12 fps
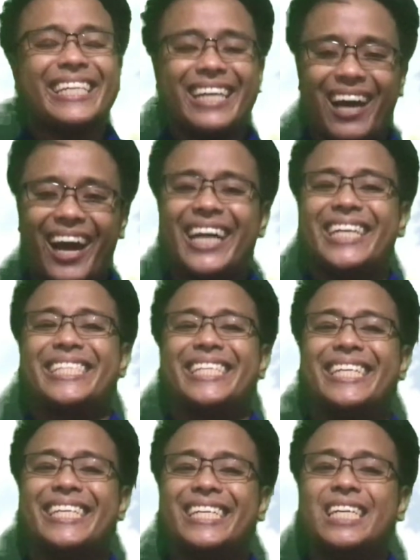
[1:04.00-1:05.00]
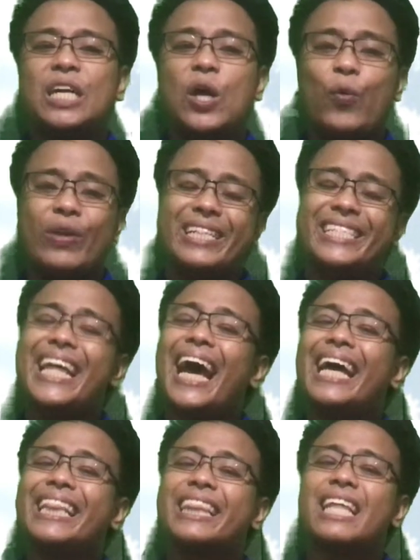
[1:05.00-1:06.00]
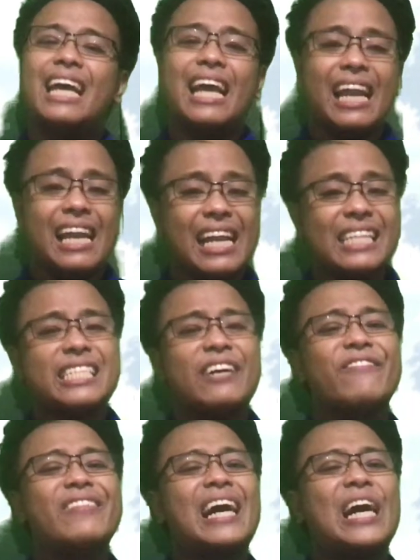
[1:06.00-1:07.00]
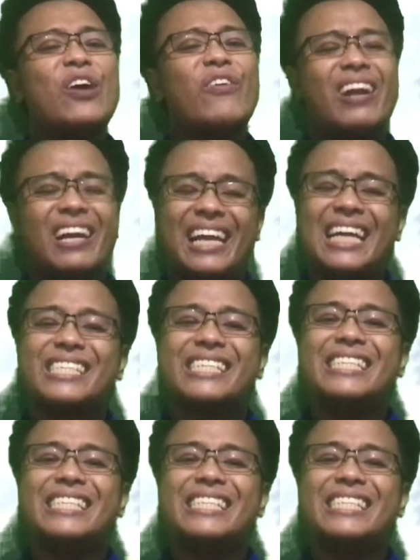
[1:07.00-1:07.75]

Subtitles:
art. With that, let's have now our lesson